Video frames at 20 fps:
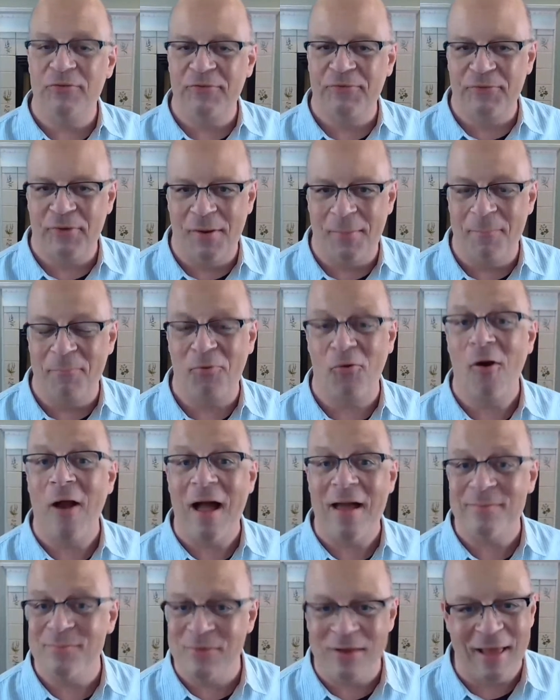from
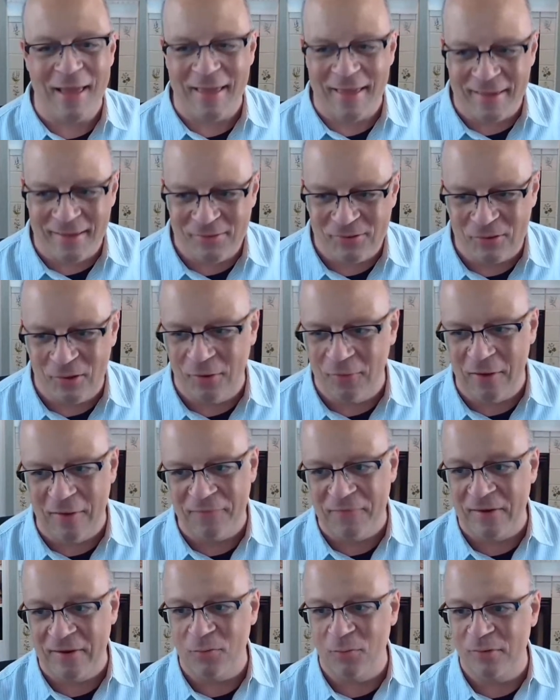Prime Day. So
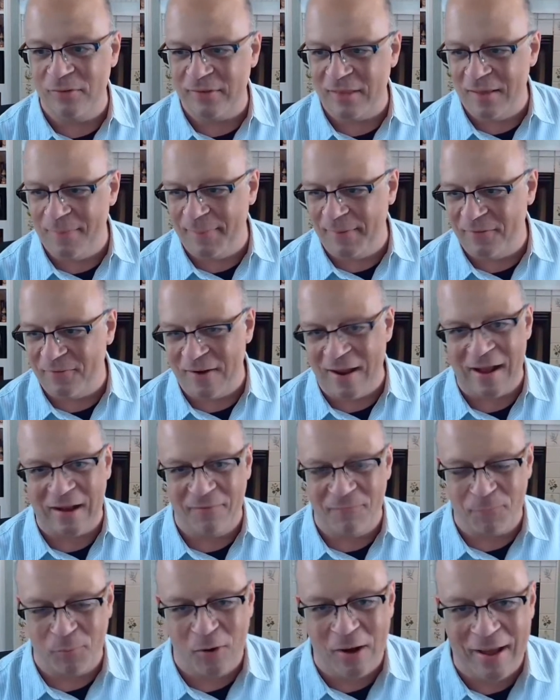if anyone is keeping track
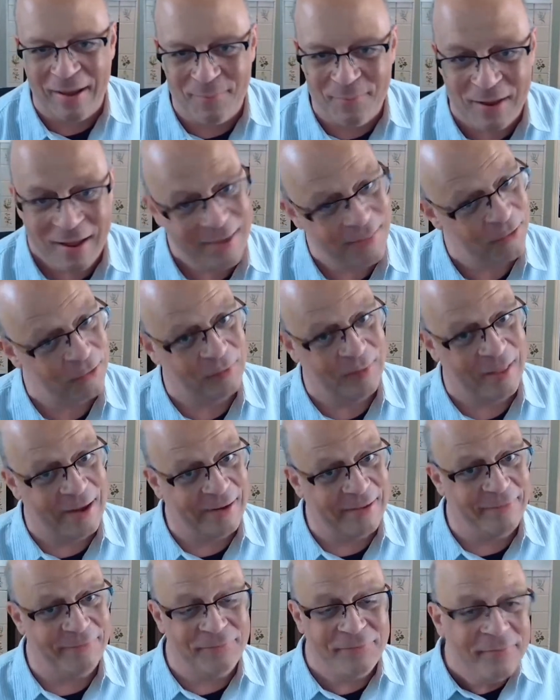of Prime Day, there are a lot
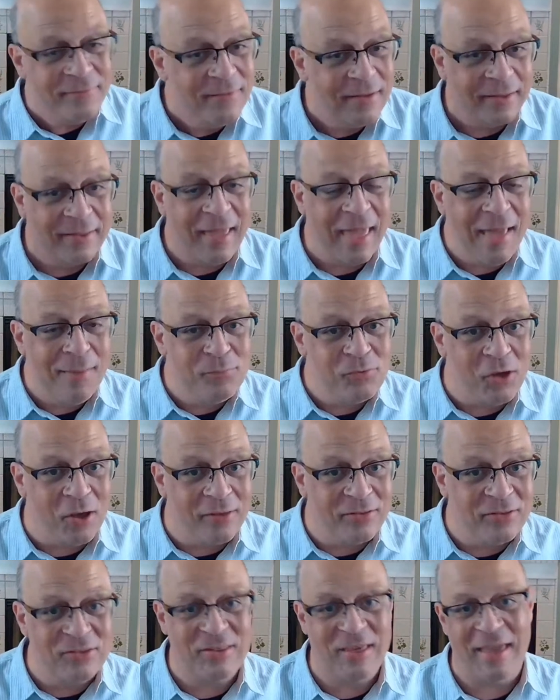of games
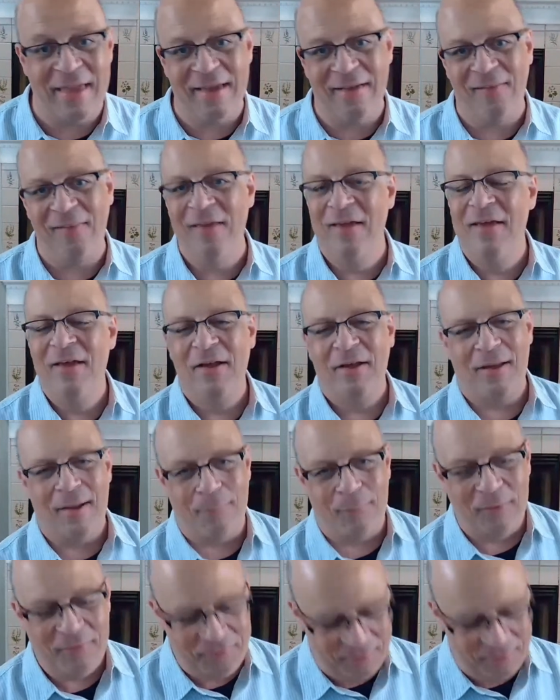on sale. A couple of